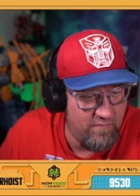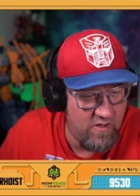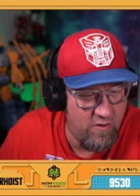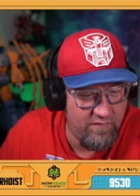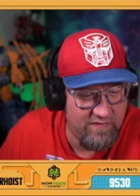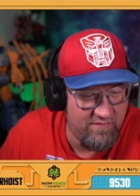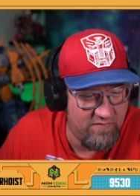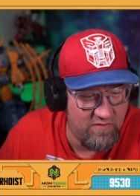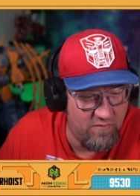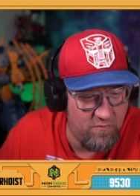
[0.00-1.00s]
I always have to
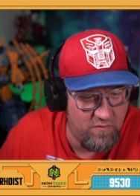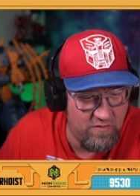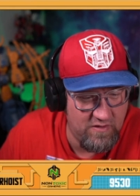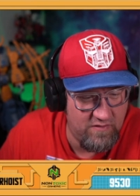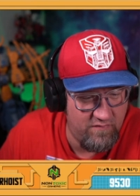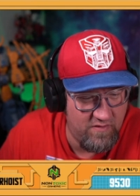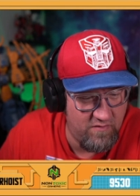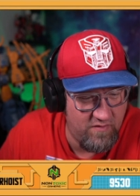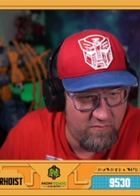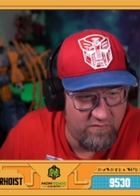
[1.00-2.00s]
go in and
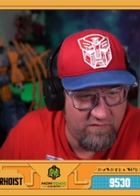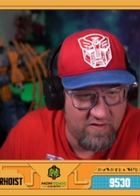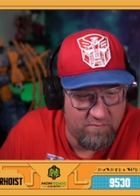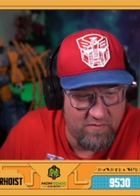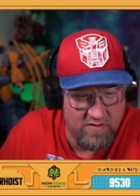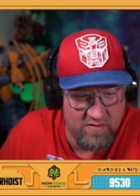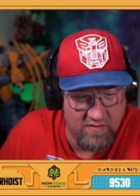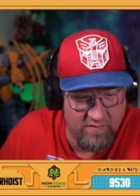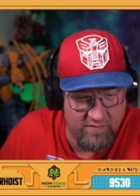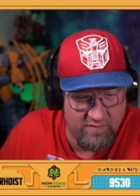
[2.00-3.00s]
double check
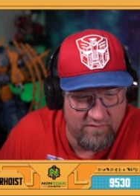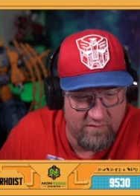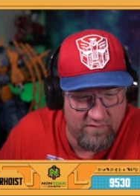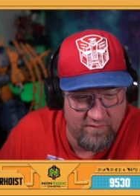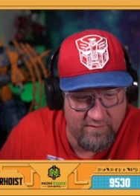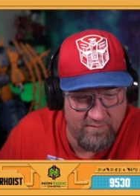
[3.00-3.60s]
because